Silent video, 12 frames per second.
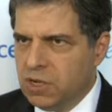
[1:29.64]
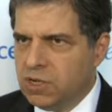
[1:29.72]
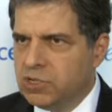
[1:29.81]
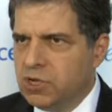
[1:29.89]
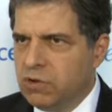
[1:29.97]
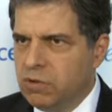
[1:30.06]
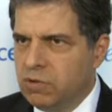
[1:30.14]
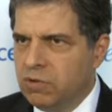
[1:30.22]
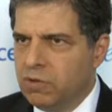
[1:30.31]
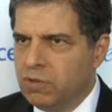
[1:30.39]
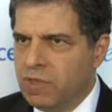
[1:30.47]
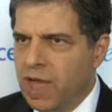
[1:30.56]
so
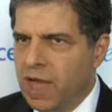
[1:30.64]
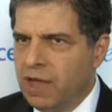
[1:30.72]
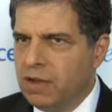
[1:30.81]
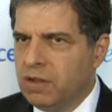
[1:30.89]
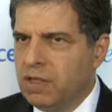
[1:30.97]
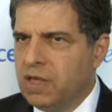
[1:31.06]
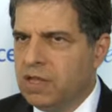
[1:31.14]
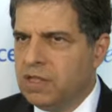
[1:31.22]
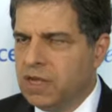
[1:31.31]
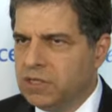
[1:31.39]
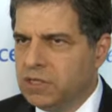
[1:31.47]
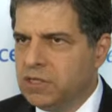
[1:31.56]
that it
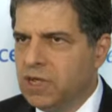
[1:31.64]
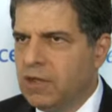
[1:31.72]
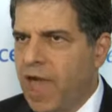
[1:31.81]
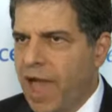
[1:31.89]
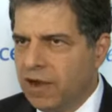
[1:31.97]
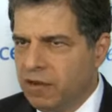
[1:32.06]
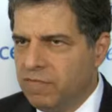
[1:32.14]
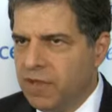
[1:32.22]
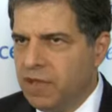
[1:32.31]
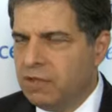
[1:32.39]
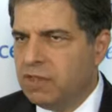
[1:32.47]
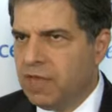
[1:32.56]
doesn't
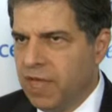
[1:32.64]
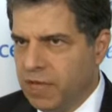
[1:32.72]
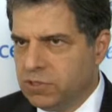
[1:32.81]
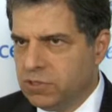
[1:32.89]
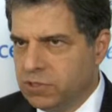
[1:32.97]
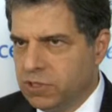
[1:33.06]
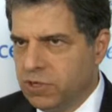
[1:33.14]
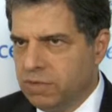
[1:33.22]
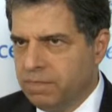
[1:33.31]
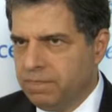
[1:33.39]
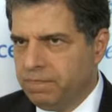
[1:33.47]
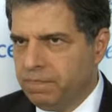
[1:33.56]
activate the cancer cell.
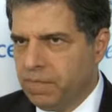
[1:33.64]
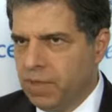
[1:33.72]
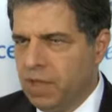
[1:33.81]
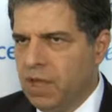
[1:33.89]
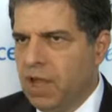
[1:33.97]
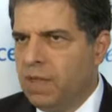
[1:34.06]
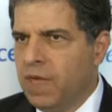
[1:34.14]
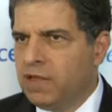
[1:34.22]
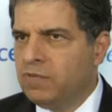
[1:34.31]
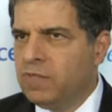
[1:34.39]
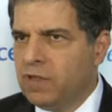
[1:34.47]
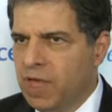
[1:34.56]
And
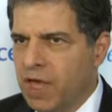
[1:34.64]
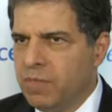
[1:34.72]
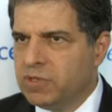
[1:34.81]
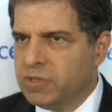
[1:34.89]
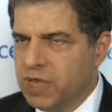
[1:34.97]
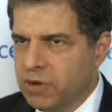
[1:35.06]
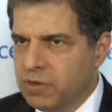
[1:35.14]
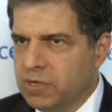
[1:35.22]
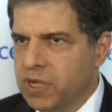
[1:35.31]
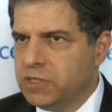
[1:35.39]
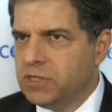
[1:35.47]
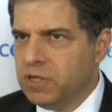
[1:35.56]
that's what the gamma
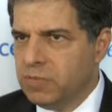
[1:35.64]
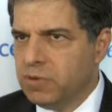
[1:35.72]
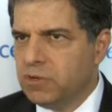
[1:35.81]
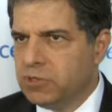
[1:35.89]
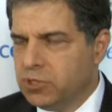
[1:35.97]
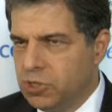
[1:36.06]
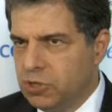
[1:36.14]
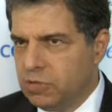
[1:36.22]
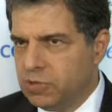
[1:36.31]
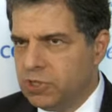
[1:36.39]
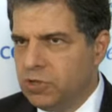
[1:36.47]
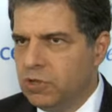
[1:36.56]
secretase inhibitors do.
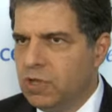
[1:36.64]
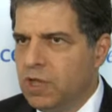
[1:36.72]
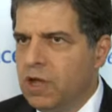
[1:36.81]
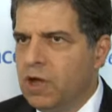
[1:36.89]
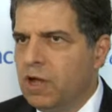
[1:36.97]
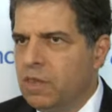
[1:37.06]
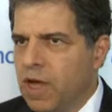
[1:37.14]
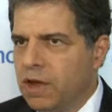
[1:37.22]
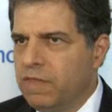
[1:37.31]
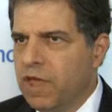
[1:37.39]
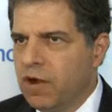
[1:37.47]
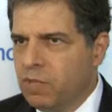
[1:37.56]
So a lot
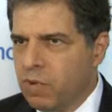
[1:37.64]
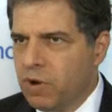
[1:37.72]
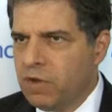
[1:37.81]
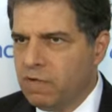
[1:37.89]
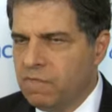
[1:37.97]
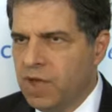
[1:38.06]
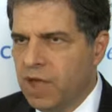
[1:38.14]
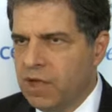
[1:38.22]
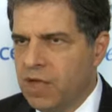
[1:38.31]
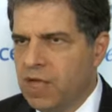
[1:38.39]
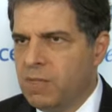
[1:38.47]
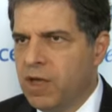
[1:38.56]
of that work, in fact,
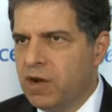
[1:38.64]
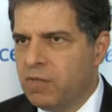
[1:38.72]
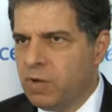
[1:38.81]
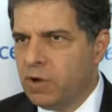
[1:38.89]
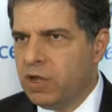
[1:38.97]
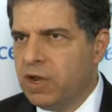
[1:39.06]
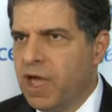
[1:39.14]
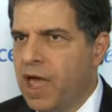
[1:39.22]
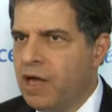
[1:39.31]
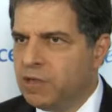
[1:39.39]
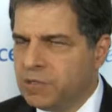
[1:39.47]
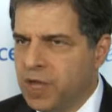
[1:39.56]
came out of work in
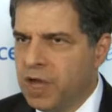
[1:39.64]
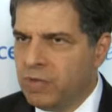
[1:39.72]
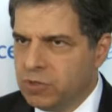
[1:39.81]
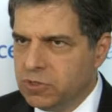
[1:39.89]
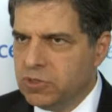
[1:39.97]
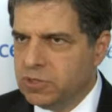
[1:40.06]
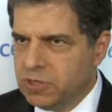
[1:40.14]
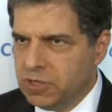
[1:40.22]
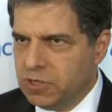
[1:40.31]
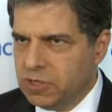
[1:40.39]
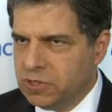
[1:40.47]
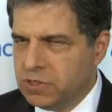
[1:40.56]
Alzheimer's
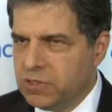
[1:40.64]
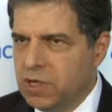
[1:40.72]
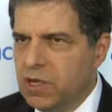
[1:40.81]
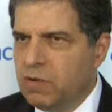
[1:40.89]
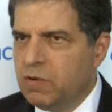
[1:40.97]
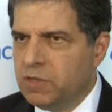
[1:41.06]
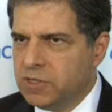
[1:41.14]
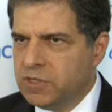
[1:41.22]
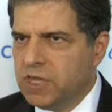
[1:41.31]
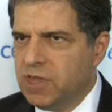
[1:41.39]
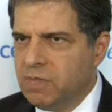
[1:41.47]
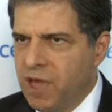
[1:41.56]
disease, where the
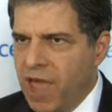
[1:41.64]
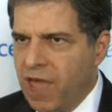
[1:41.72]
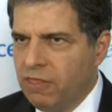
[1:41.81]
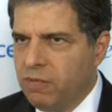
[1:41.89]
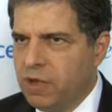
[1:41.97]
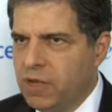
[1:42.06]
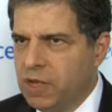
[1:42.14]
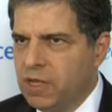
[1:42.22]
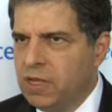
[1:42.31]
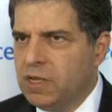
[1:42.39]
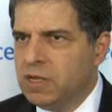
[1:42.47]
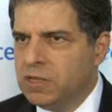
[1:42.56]
same pathway
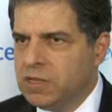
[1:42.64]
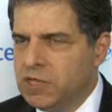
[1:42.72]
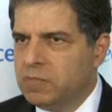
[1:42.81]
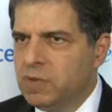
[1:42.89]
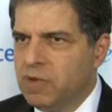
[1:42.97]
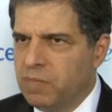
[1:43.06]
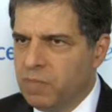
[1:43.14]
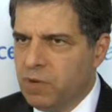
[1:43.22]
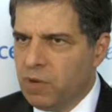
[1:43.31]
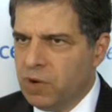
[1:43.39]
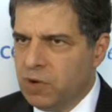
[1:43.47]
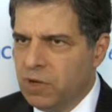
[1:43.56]
seems to be
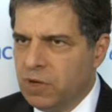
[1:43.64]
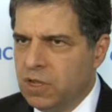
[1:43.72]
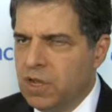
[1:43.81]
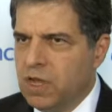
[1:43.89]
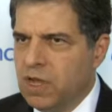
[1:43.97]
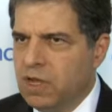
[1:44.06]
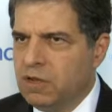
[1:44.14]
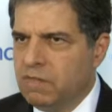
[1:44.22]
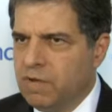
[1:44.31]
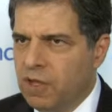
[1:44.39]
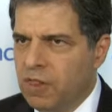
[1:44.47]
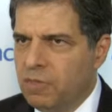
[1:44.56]
important in
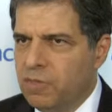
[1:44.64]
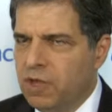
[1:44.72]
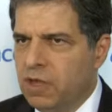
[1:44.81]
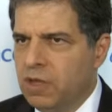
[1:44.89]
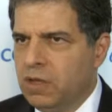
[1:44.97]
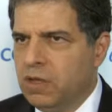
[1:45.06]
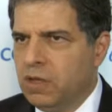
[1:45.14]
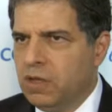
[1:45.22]
developing